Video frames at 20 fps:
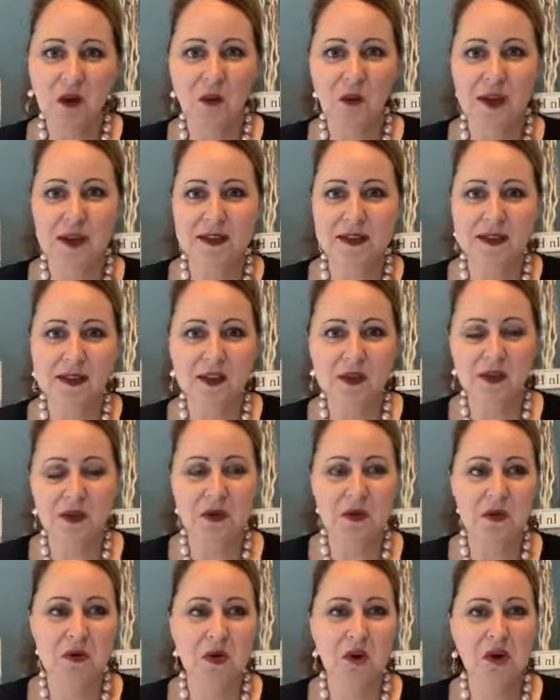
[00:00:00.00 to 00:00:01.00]
out ways
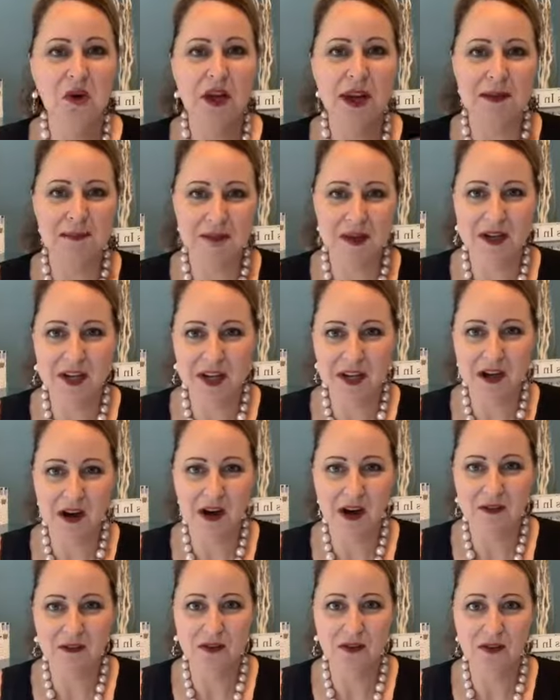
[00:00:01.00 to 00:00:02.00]
to create money
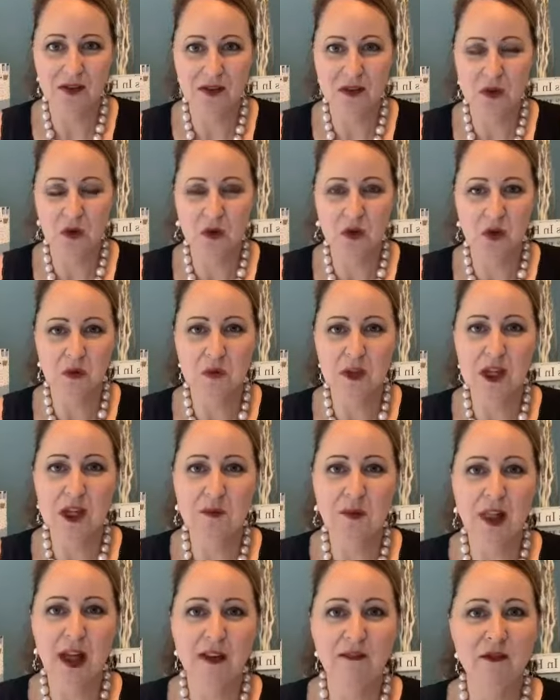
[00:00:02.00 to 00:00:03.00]
off of the social
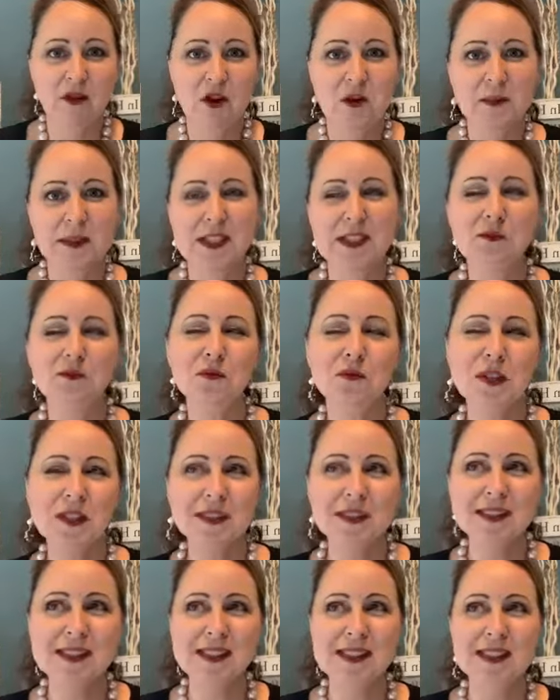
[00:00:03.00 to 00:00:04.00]
media platforms. And
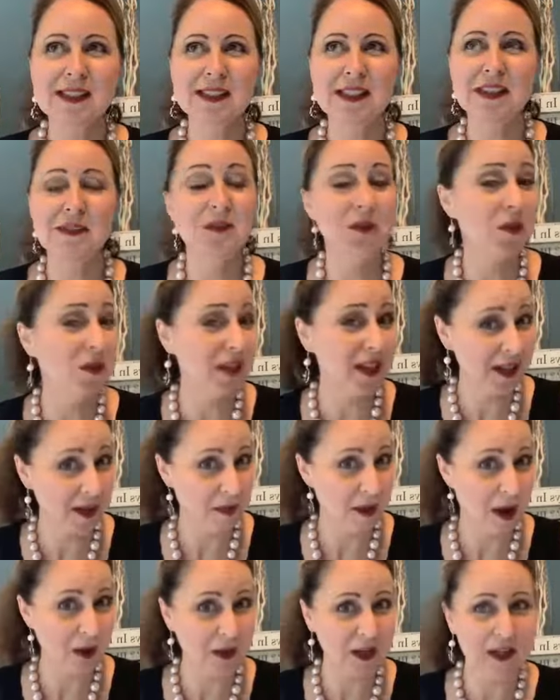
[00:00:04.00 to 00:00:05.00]
realistically, if you think
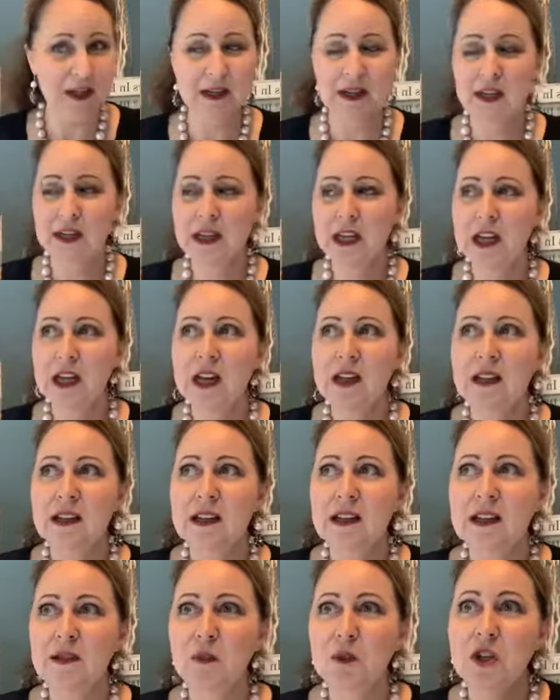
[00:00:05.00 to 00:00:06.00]
about it,
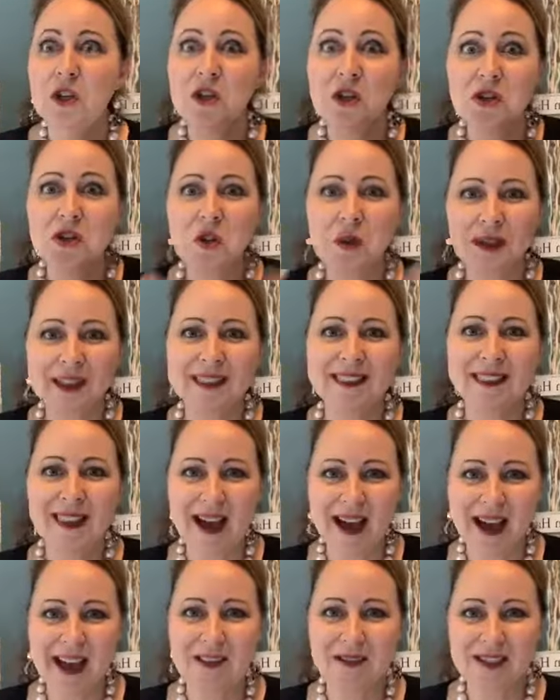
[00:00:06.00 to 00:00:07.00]
when you're doing
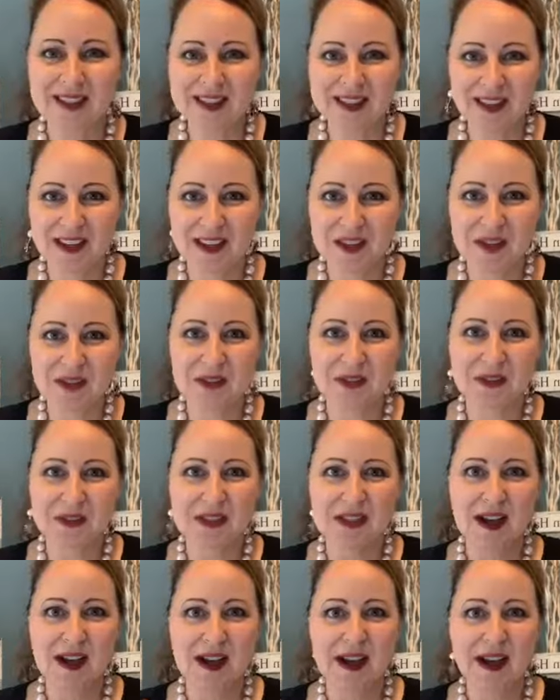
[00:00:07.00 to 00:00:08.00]
live
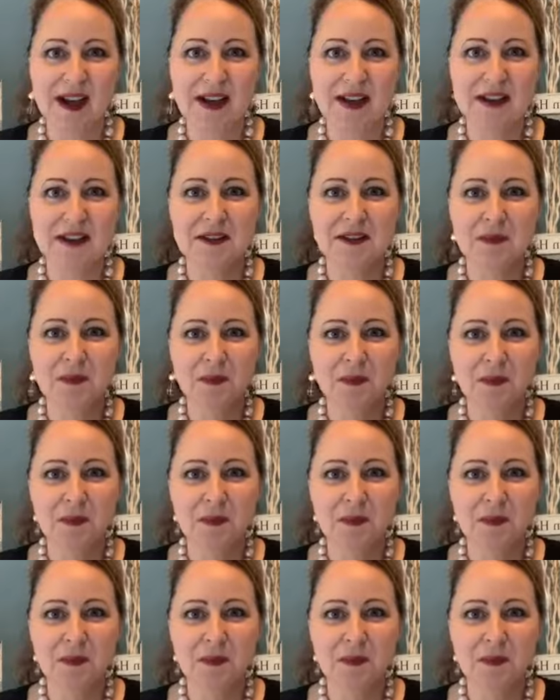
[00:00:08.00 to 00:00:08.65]
sales on